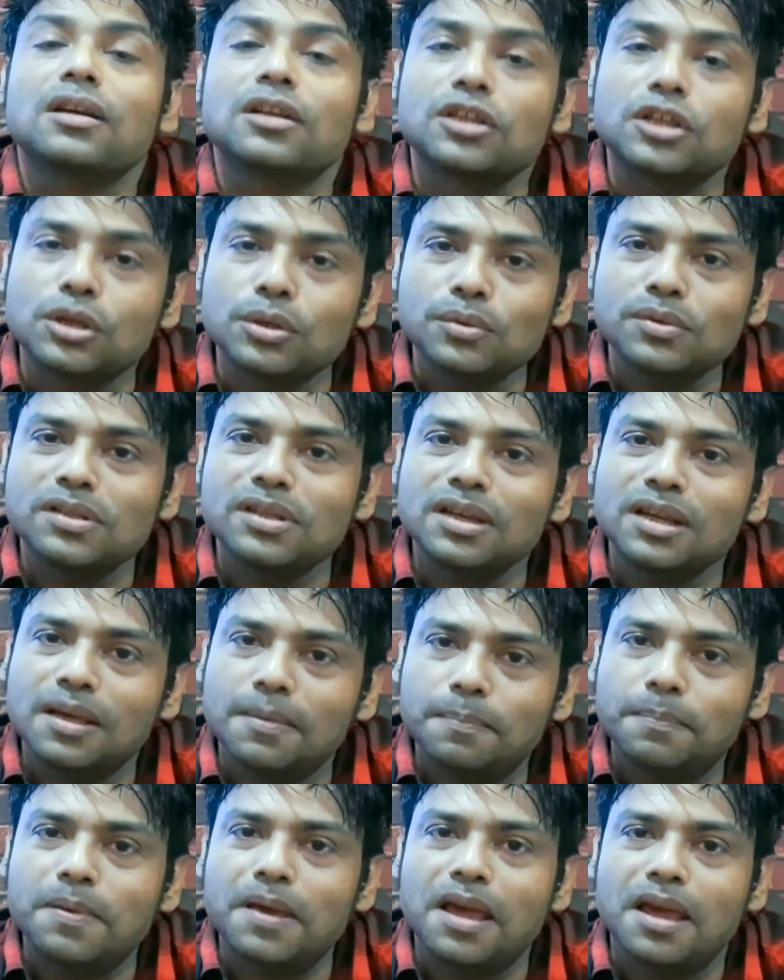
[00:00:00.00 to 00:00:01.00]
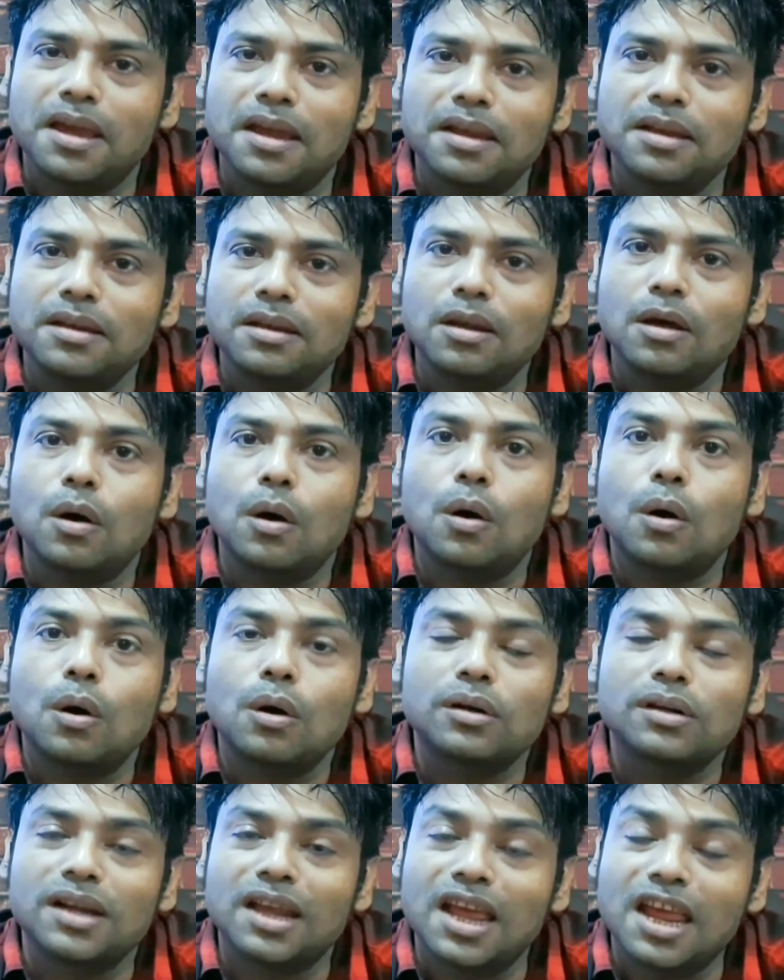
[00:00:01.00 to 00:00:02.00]
using a pen
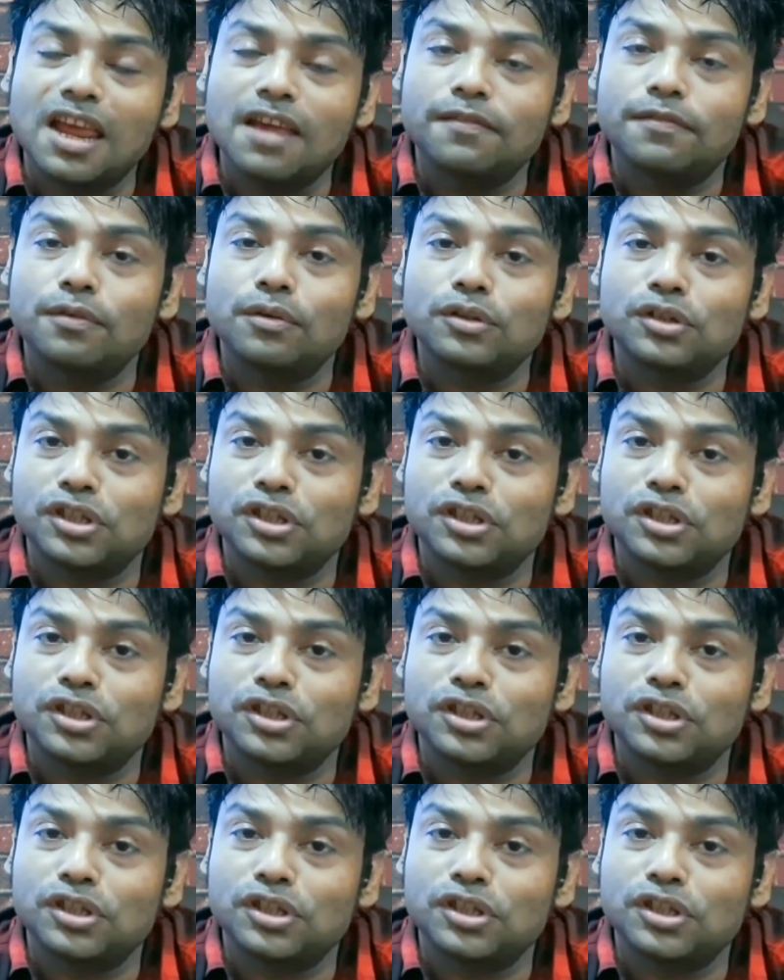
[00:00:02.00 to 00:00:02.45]
on A4